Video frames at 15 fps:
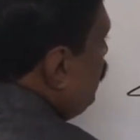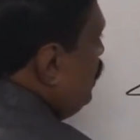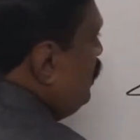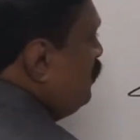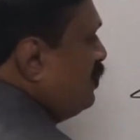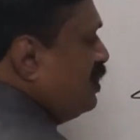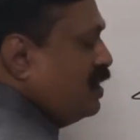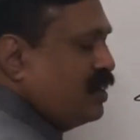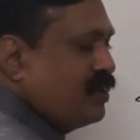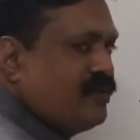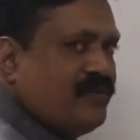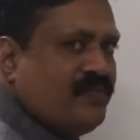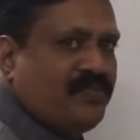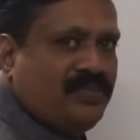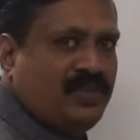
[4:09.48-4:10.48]
is here.
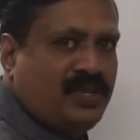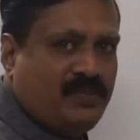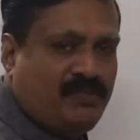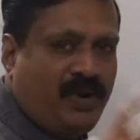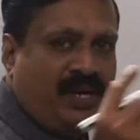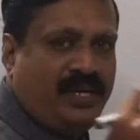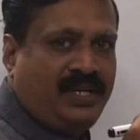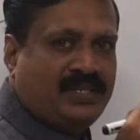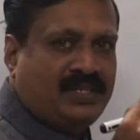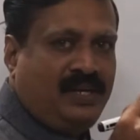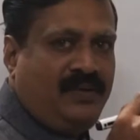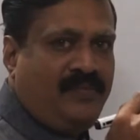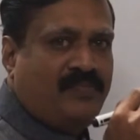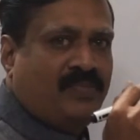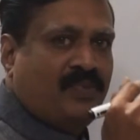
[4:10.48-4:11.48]
This point is a
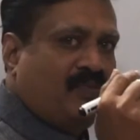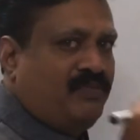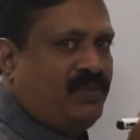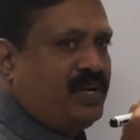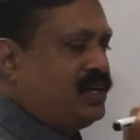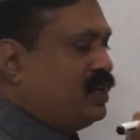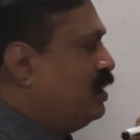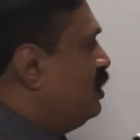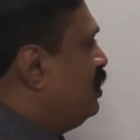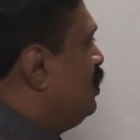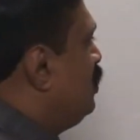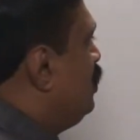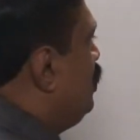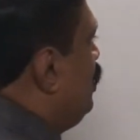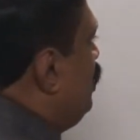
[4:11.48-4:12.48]
vehicle.
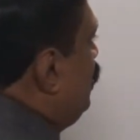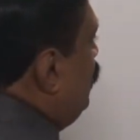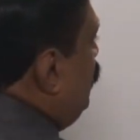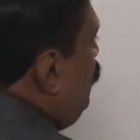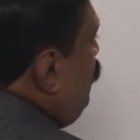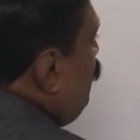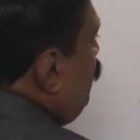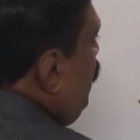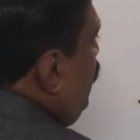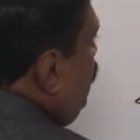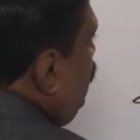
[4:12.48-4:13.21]
Now weight